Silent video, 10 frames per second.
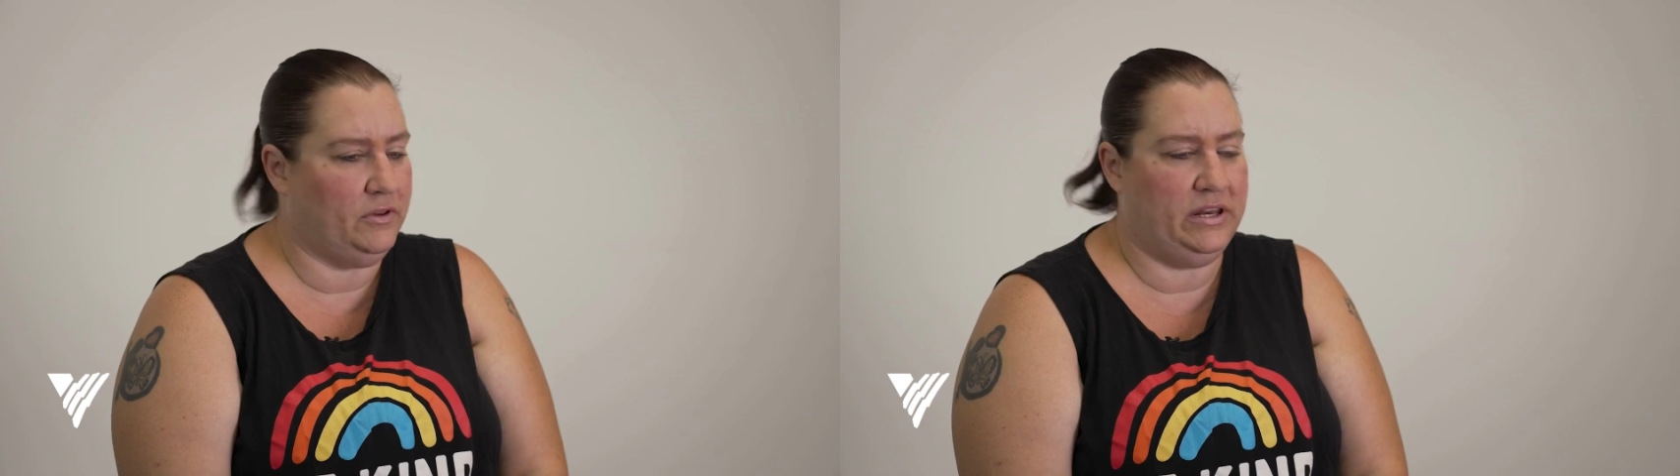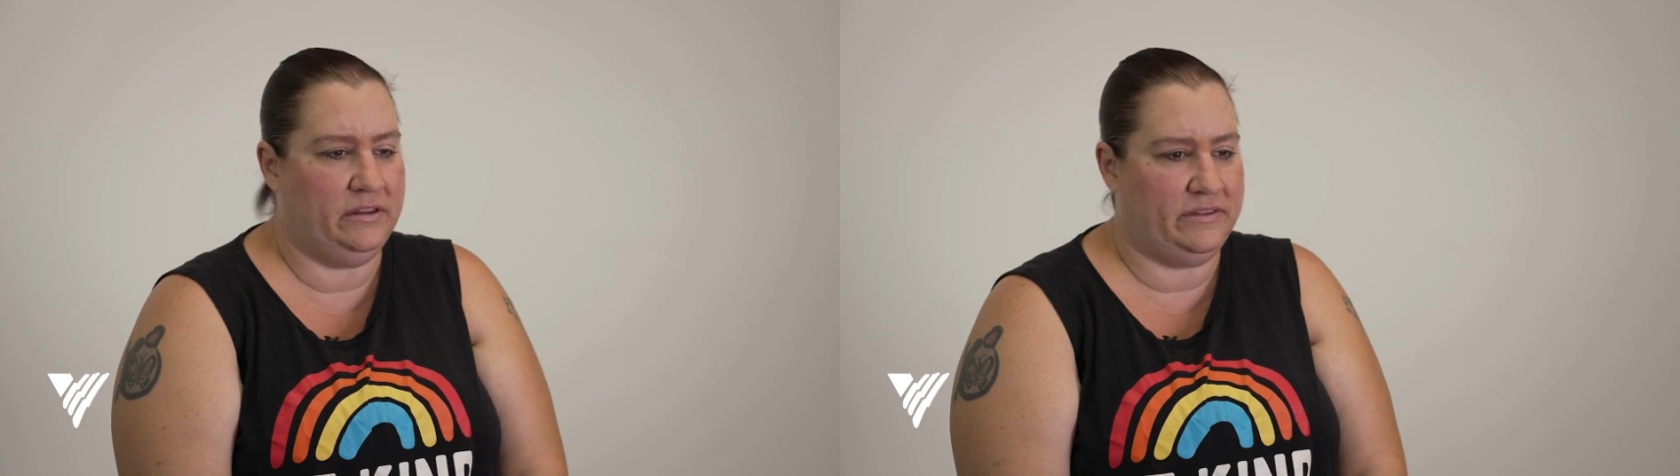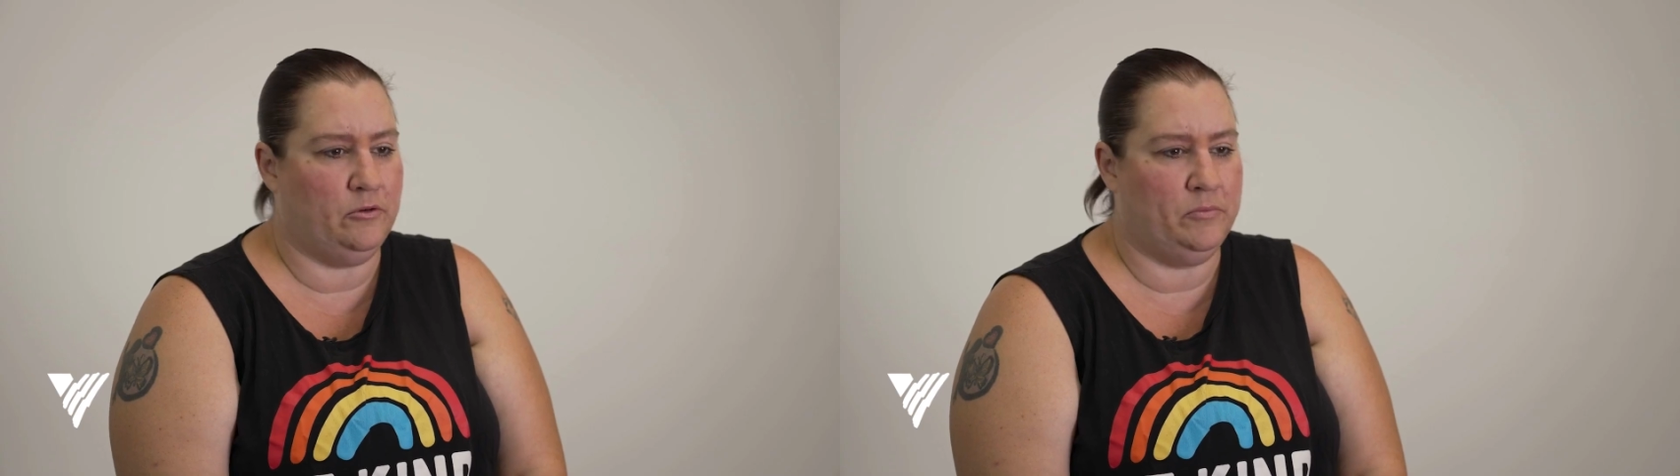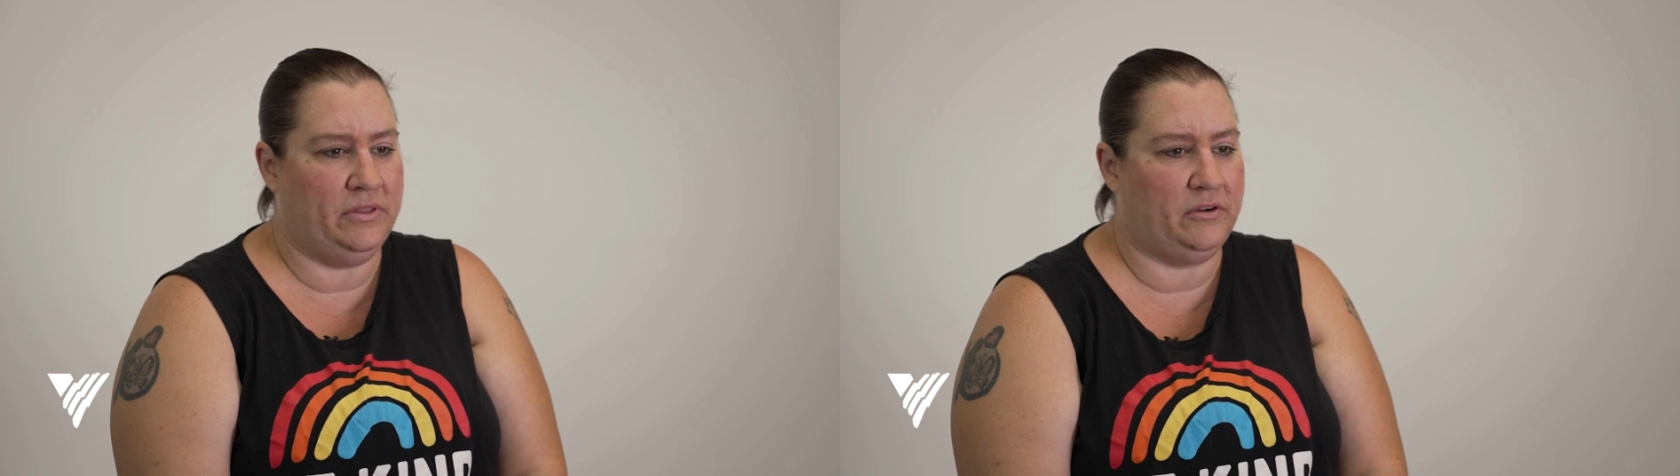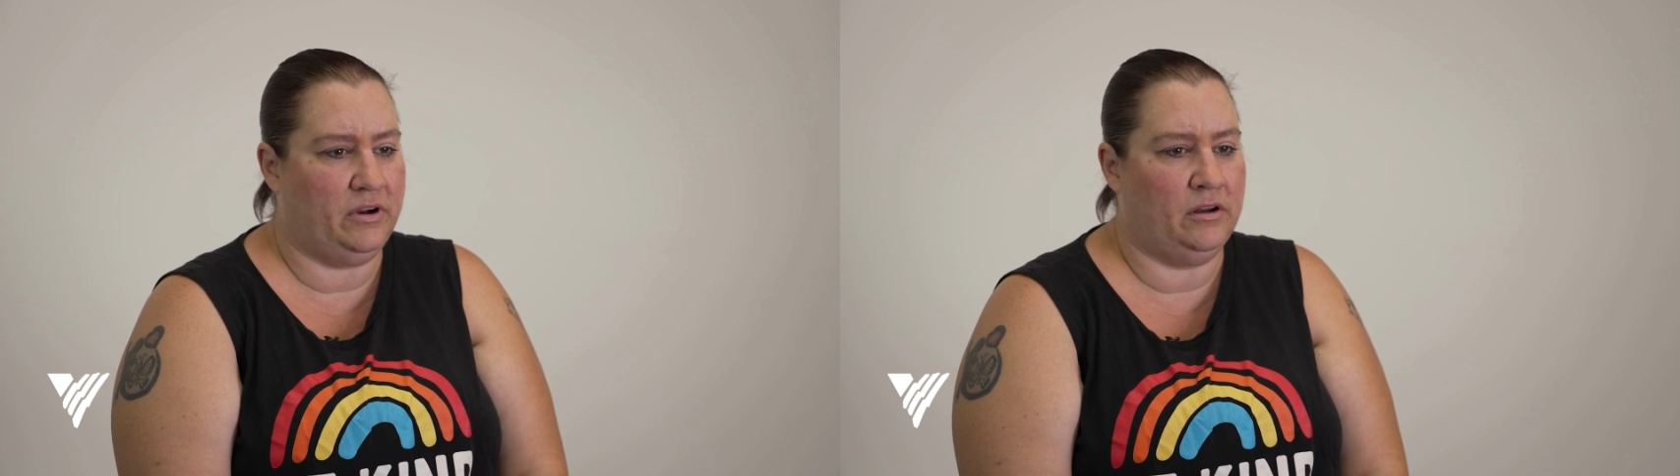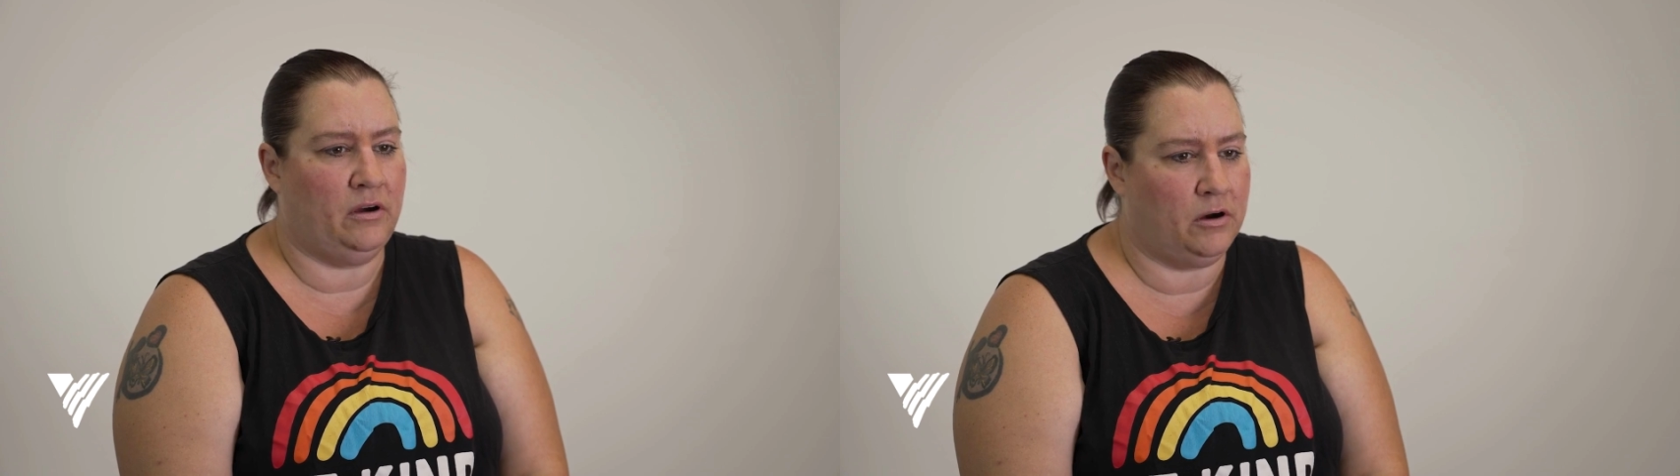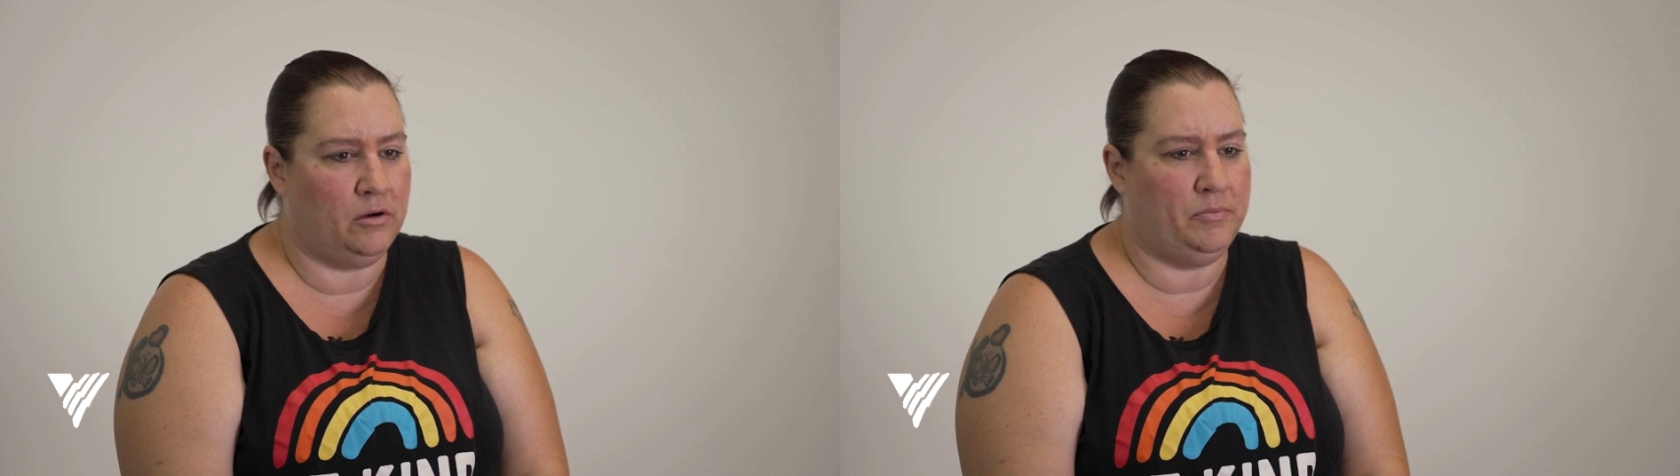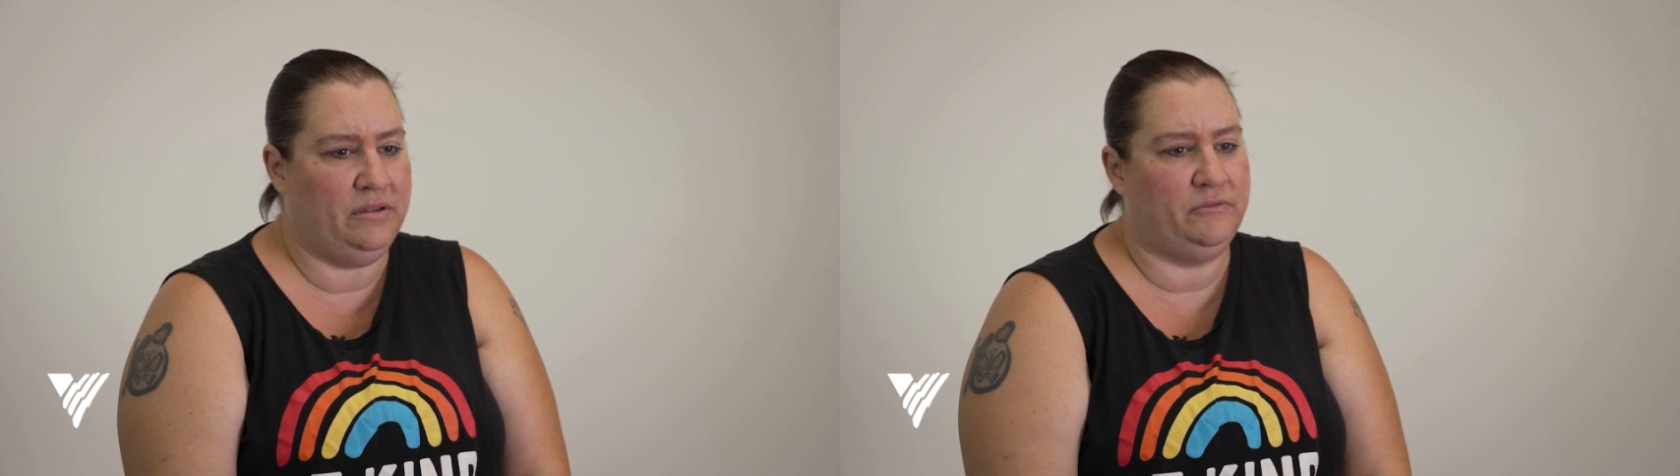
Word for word: ladies that will be there in a heartbeat